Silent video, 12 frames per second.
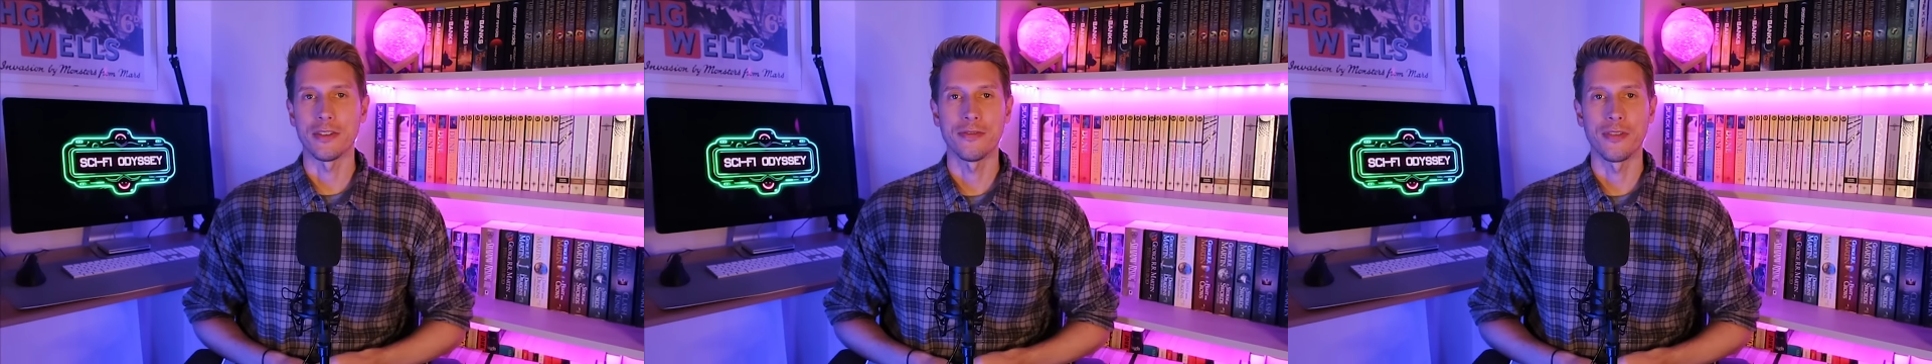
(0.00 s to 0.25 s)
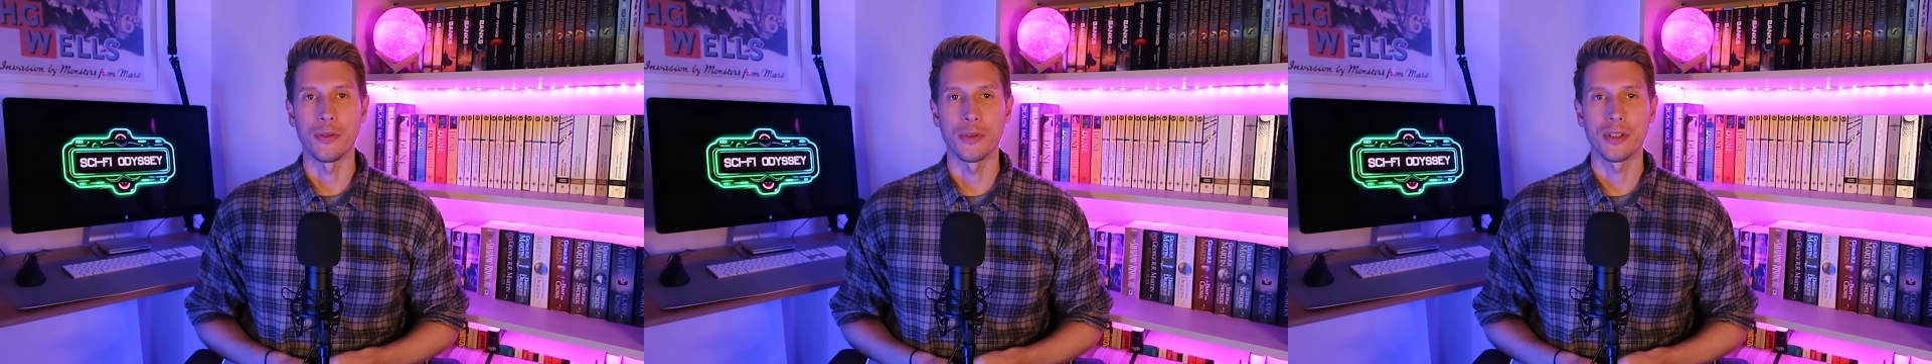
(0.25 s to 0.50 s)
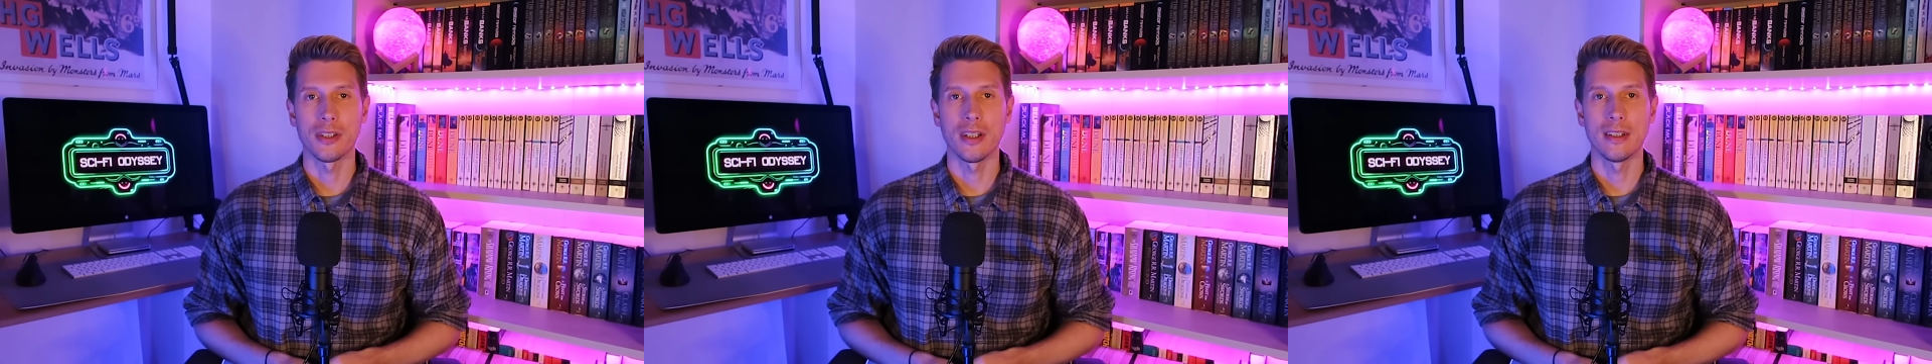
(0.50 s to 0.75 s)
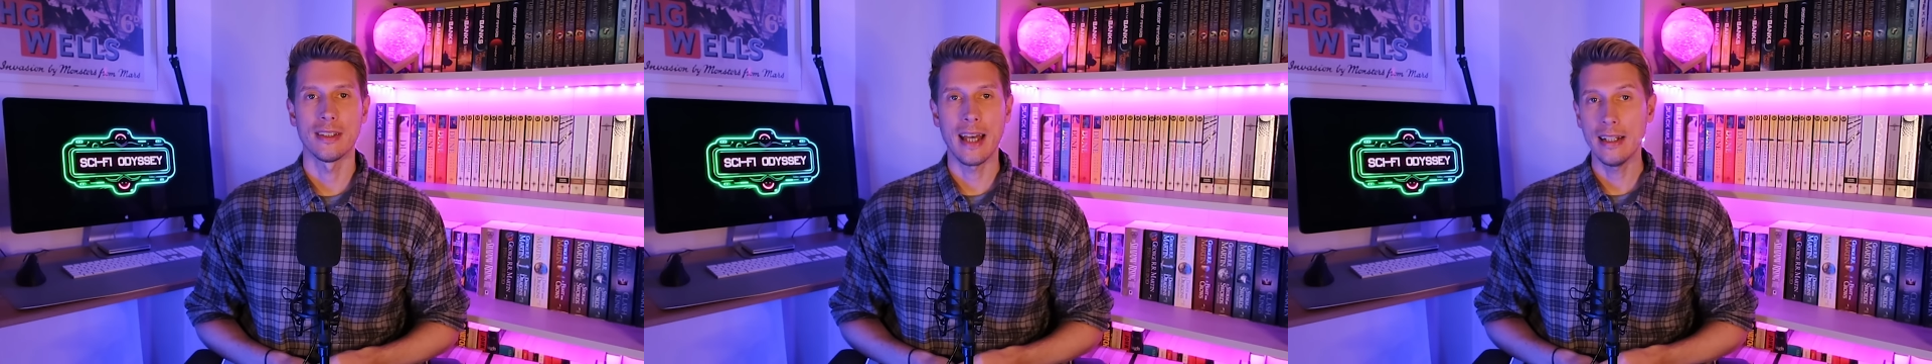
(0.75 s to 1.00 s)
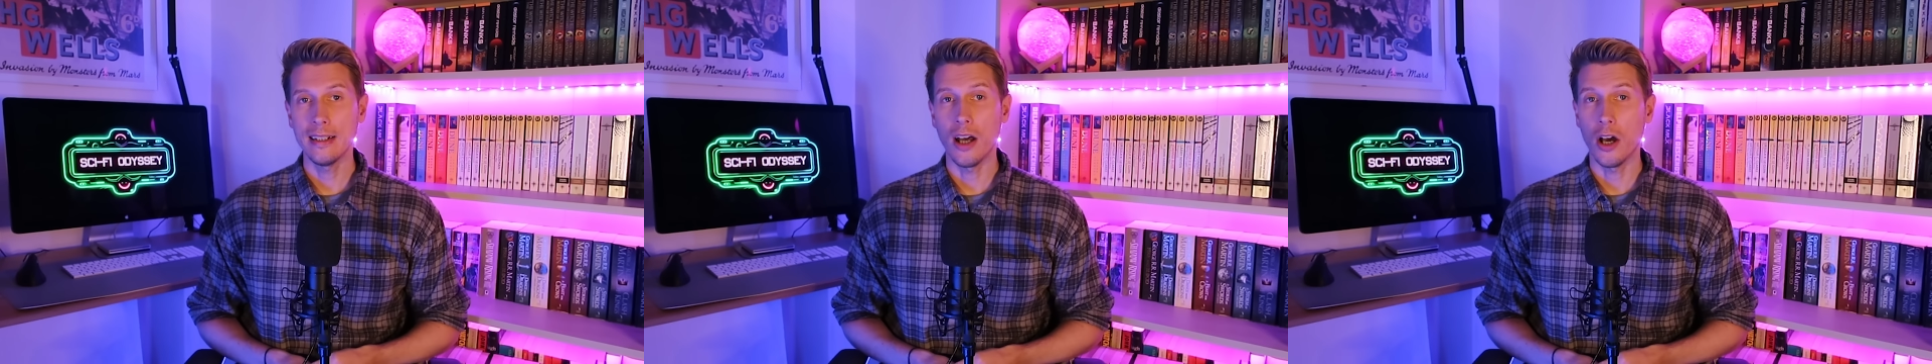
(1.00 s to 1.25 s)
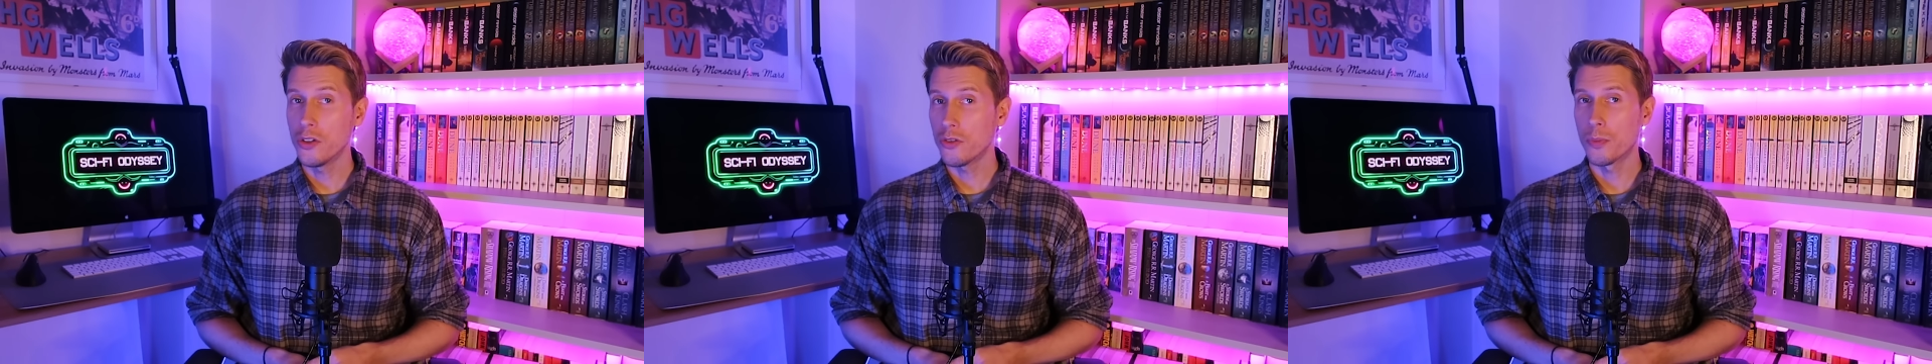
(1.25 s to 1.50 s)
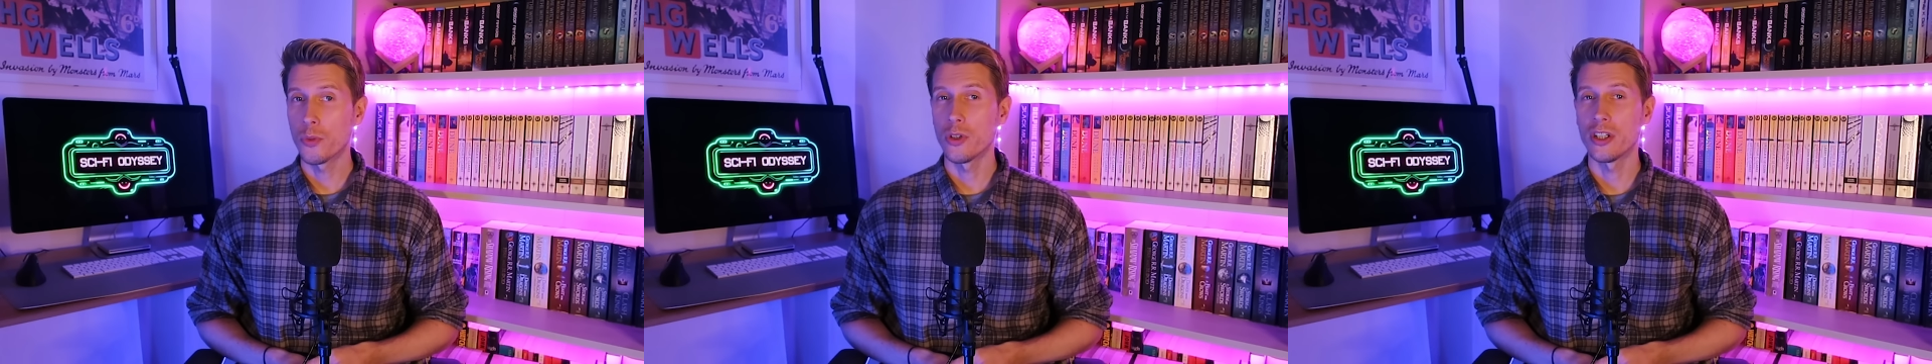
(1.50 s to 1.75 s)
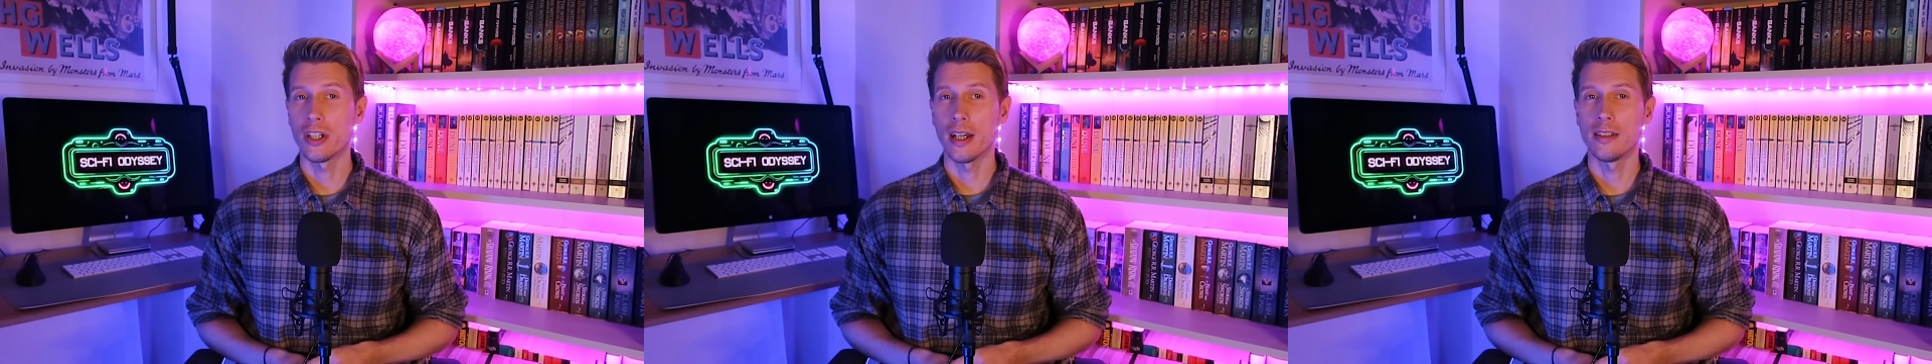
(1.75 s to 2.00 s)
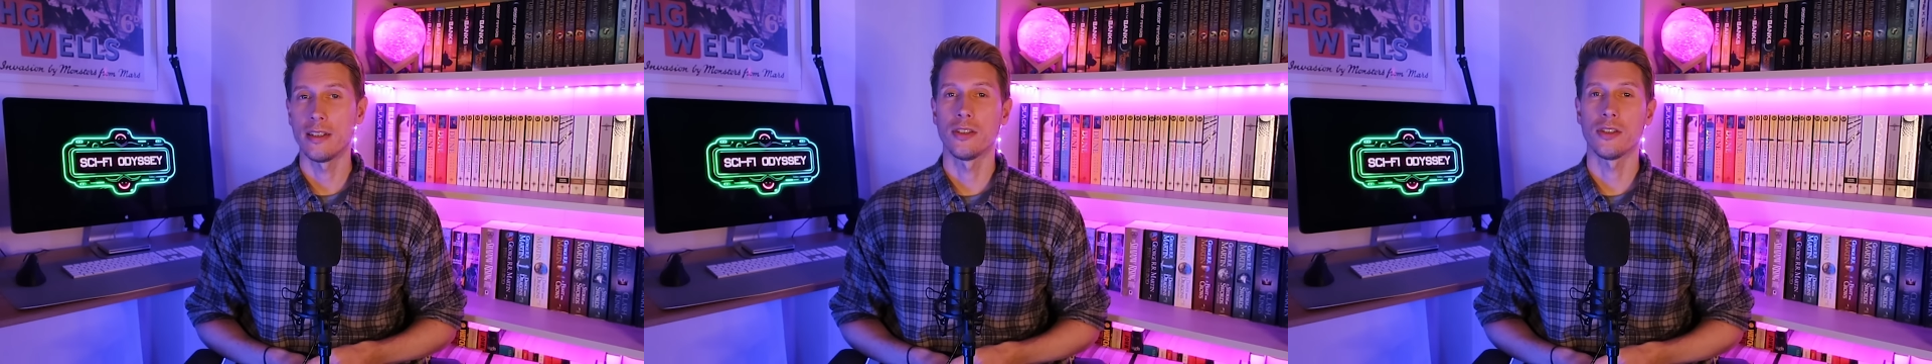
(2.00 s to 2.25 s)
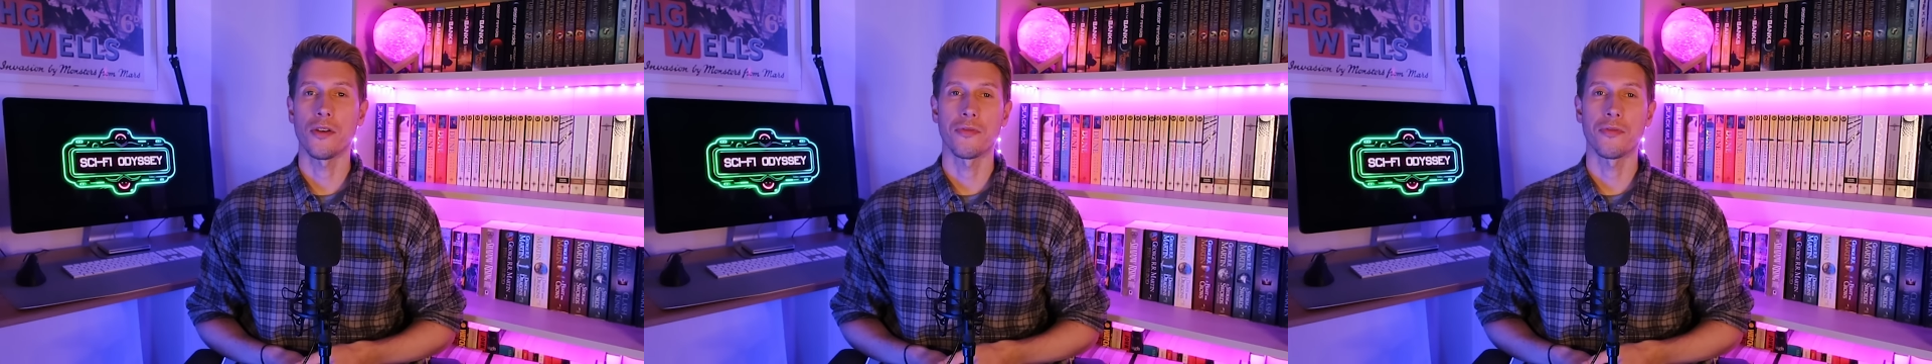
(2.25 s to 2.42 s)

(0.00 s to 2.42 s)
have it, folks 10 underappreciated